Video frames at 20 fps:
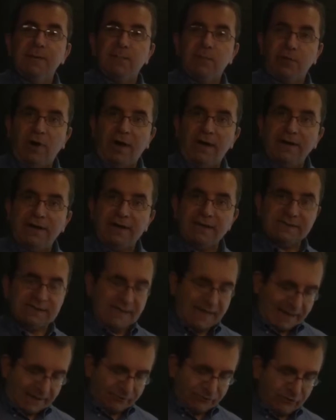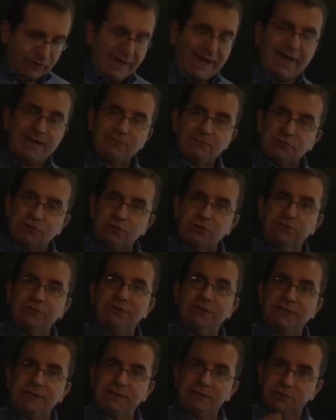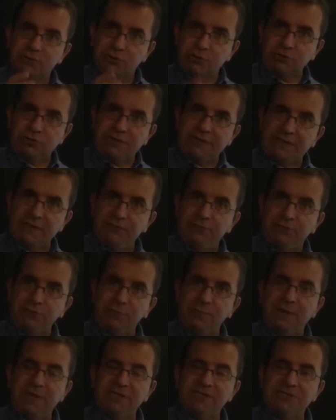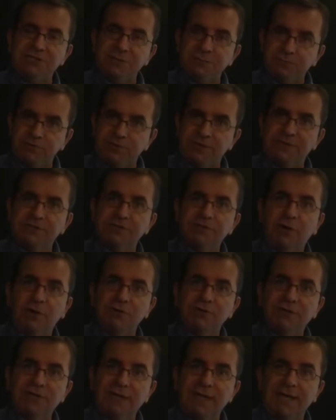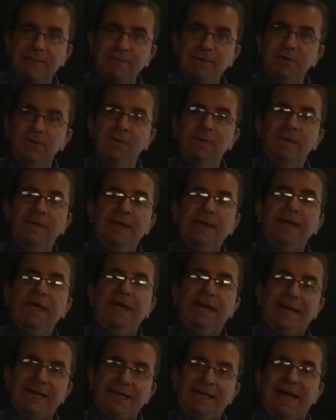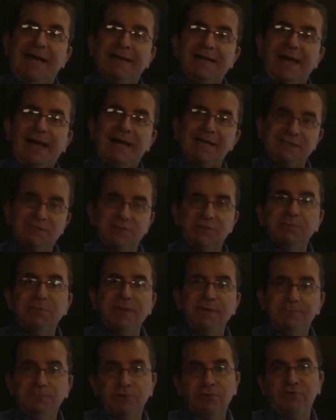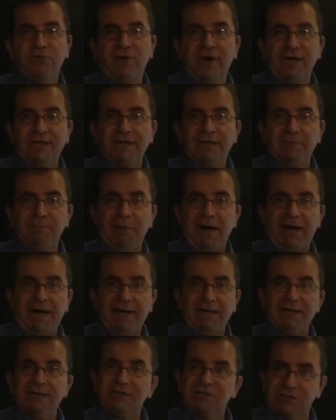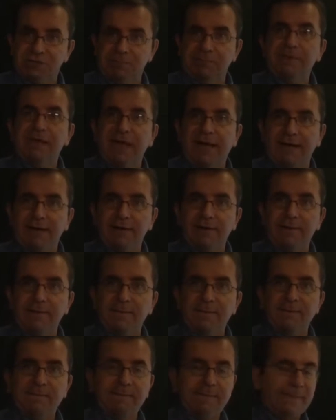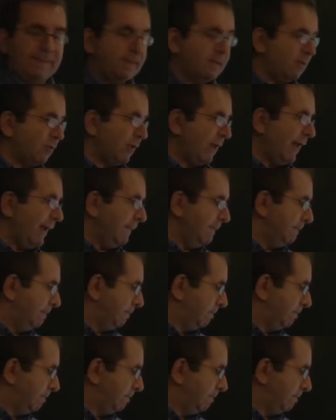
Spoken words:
Products have to have certain information printed on the label, and that has to be provided by the supplier. Okay,